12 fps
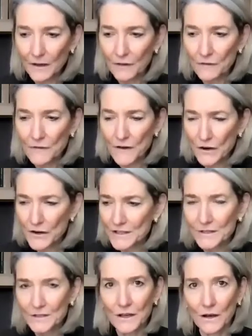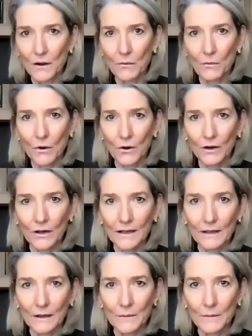fairness work,
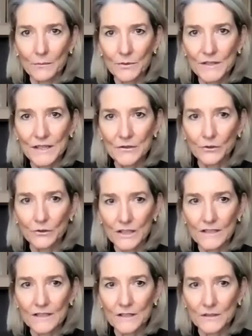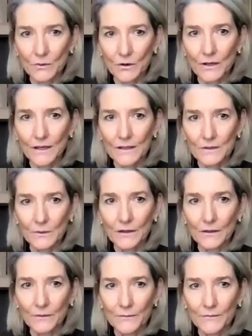procedural justice work as well.